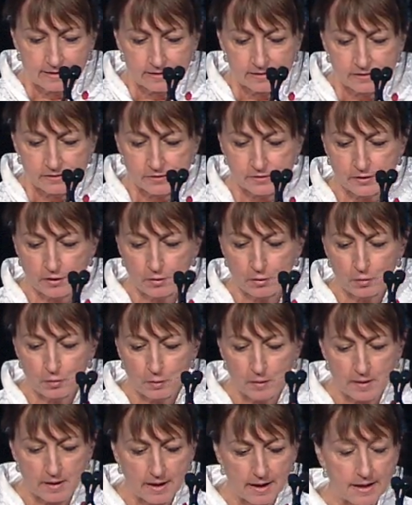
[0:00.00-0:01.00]

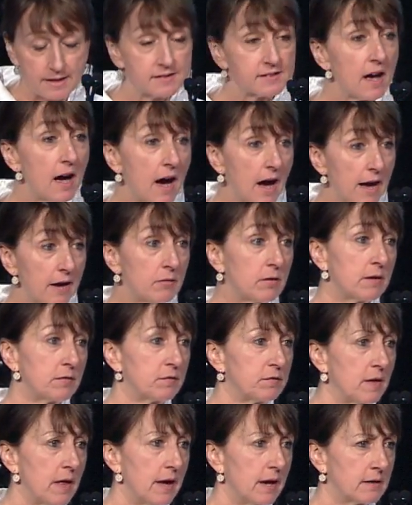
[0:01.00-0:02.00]
So as I
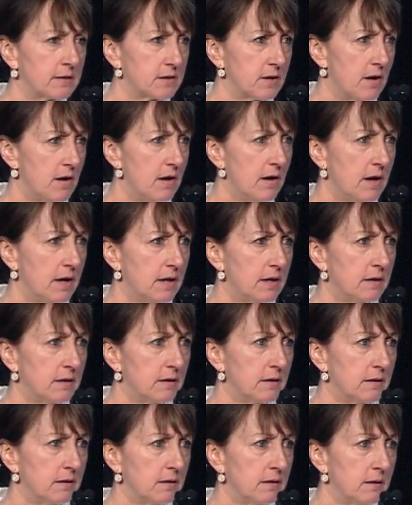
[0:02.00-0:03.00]
reflect
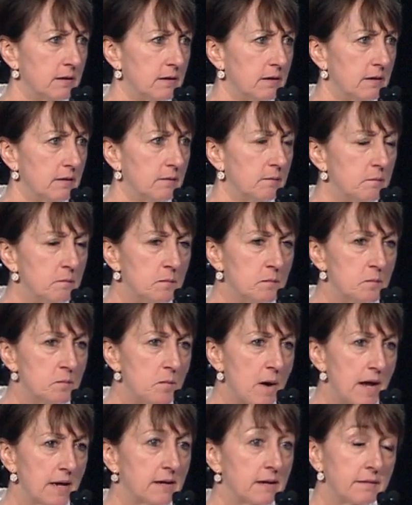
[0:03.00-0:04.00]
on
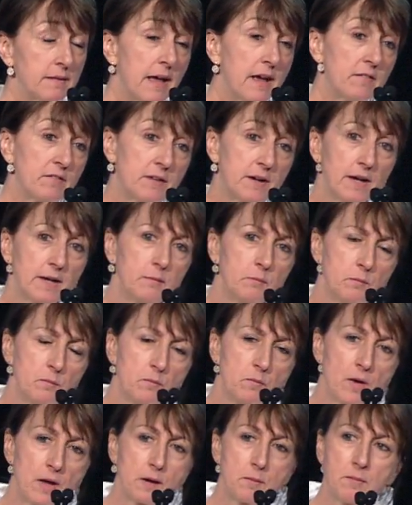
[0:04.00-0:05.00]
Mind and Life, and I
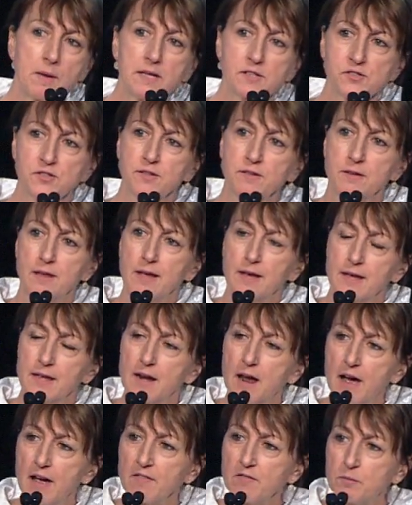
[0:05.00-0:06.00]
want to mention that
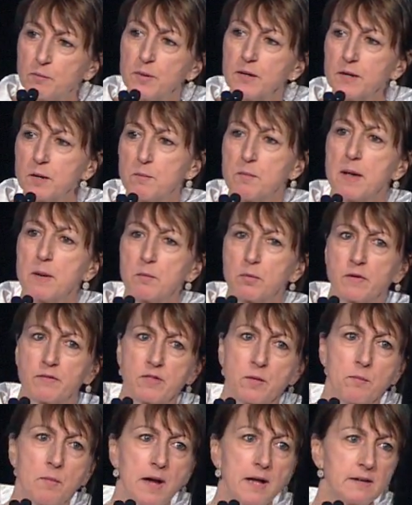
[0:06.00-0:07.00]
I've been a member of the
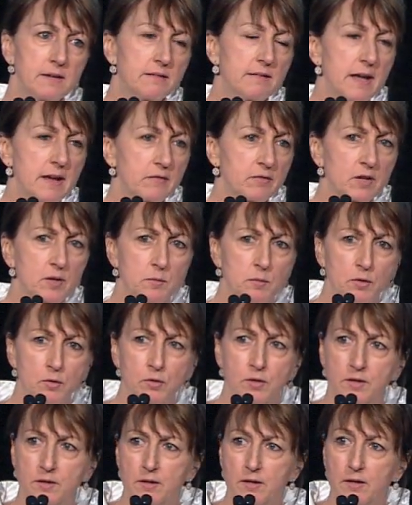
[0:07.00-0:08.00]
Mind and Life
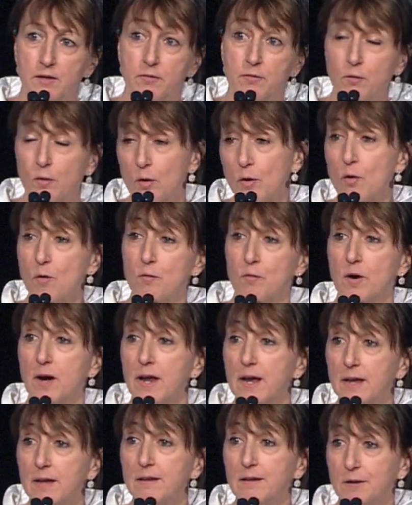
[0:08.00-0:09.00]
community for over
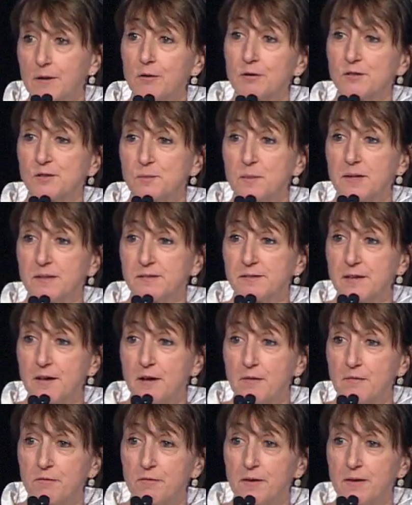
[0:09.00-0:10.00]
8 years
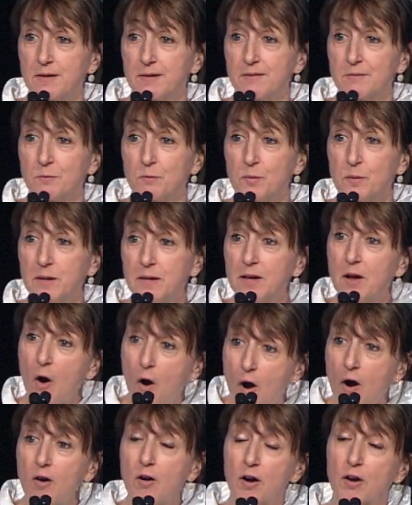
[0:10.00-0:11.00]
myself, and we
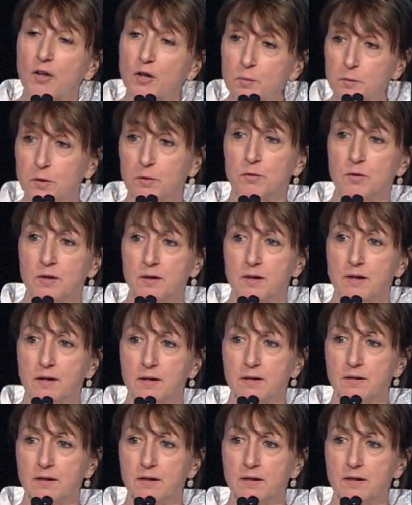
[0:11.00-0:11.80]
are a community.